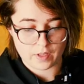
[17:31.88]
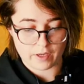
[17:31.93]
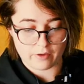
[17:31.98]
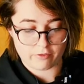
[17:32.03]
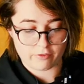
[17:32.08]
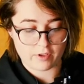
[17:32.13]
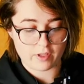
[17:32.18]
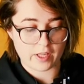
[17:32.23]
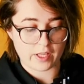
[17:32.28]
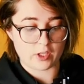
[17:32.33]
I
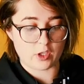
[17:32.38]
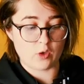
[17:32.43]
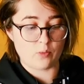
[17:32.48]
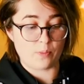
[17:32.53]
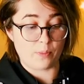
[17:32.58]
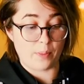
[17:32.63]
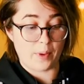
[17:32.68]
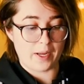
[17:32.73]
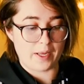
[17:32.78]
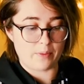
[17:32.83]
feel like you
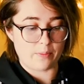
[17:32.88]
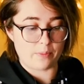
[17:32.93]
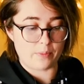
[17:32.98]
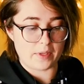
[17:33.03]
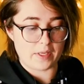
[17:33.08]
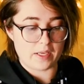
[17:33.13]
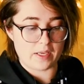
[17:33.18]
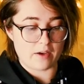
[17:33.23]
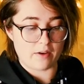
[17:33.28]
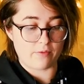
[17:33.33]
might
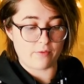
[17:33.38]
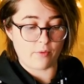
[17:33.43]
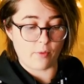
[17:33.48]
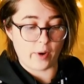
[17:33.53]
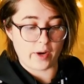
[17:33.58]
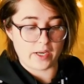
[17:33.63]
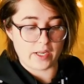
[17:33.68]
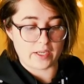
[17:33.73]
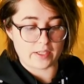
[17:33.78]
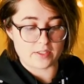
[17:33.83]
be
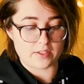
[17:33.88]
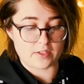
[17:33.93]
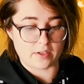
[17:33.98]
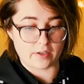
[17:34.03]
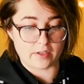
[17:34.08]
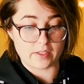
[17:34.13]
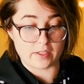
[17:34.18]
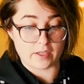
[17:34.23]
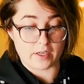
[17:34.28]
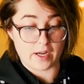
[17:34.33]
avoiding a
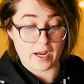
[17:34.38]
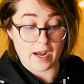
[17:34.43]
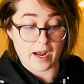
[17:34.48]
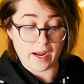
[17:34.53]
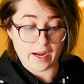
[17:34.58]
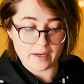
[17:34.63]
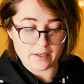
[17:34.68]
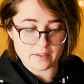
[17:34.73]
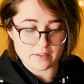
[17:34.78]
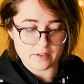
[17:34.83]
certain
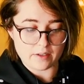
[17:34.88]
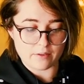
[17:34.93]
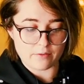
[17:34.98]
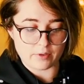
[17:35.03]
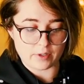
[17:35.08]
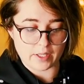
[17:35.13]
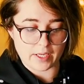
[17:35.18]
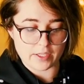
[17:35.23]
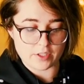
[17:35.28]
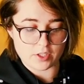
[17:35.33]
kind of
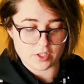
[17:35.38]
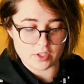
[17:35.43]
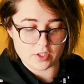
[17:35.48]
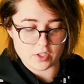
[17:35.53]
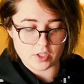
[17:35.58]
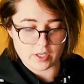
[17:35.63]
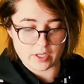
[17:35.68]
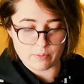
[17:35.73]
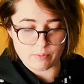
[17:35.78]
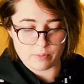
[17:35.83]

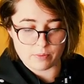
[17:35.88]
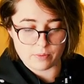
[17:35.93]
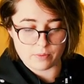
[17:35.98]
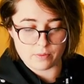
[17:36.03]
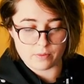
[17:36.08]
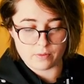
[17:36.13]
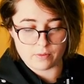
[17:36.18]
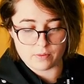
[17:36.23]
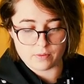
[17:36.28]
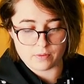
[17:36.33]
relationship
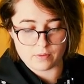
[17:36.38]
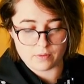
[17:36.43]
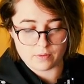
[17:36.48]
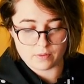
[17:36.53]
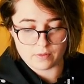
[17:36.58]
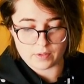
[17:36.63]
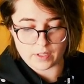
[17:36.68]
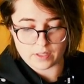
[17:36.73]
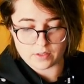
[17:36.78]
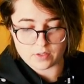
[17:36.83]

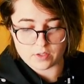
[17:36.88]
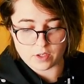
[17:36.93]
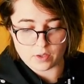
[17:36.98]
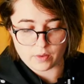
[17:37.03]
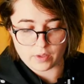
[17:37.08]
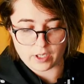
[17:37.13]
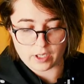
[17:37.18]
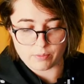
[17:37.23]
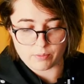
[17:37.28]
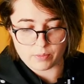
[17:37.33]
that's
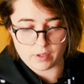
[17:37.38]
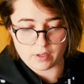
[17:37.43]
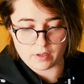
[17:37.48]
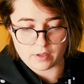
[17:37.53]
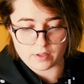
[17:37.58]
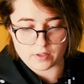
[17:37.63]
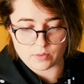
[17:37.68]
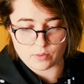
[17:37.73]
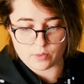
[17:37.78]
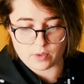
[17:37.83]
showing up
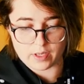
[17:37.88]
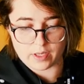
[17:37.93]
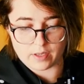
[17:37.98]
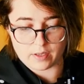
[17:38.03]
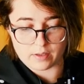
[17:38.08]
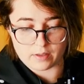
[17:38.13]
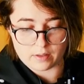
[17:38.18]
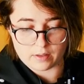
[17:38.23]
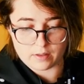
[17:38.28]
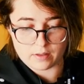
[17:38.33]
here as
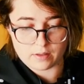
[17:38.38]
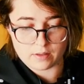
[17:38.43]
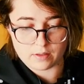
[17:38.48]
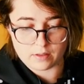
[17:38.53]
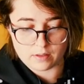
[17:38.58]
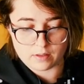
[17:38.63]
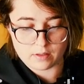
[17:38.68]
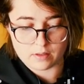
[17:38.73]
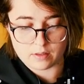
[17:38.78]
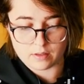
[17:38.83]
well.
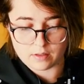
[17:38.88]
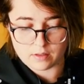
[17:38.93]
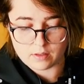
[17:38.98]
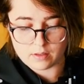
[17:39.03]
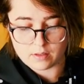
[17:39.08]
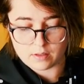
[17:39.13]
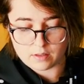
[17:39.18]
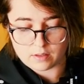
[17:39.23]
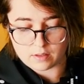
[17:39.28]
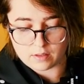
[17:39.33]

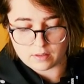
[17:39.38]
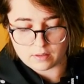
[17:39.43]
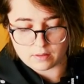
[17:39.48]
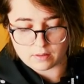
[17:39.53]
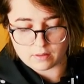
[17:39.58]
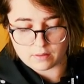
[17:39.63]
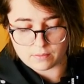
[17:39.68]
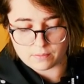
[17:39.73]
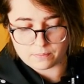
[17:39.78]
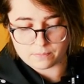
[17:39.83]

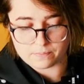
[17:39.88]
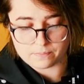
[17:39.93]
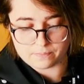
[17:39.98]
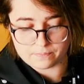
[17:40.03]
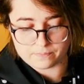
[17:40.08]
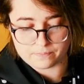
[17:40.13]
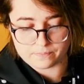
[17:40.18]
Um,